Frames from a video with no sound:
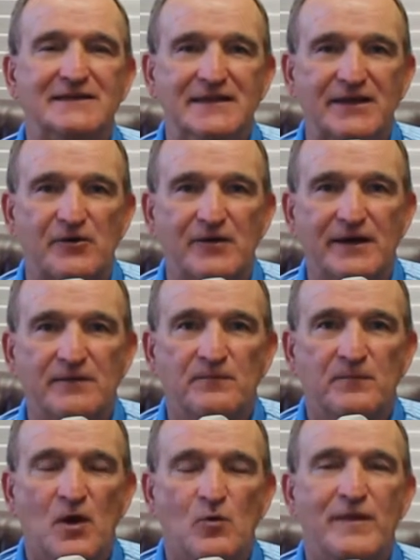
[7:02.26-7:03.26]
literate,
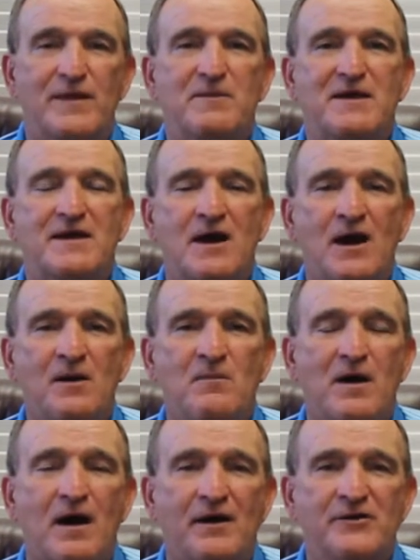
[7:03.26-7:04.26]
when they
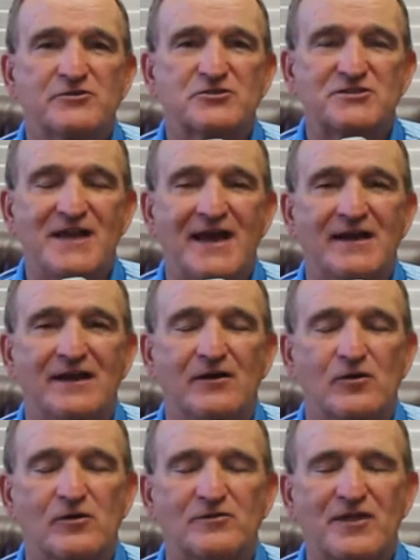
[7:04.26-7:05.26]
become understanding
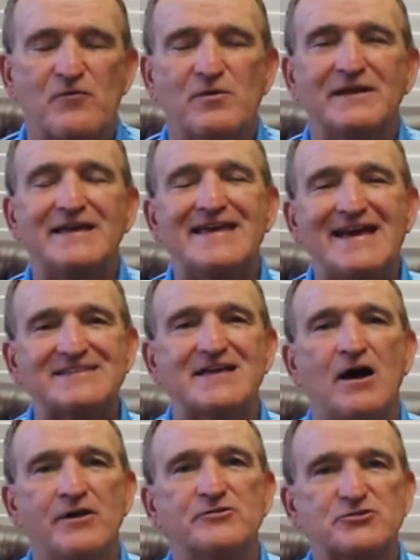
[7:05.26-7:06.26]
or they really get
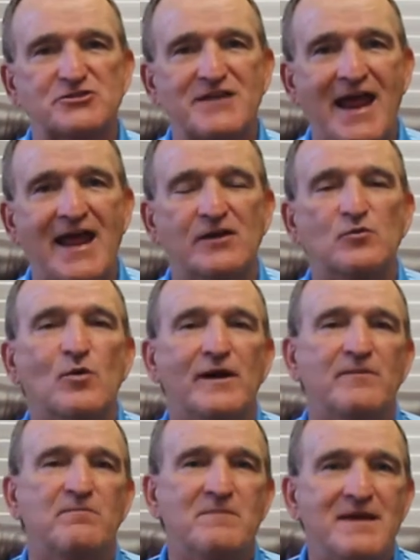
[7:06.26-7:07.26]
to understand what
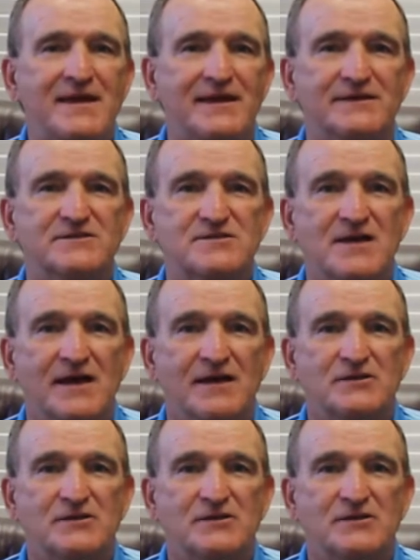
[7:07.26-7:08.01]
it means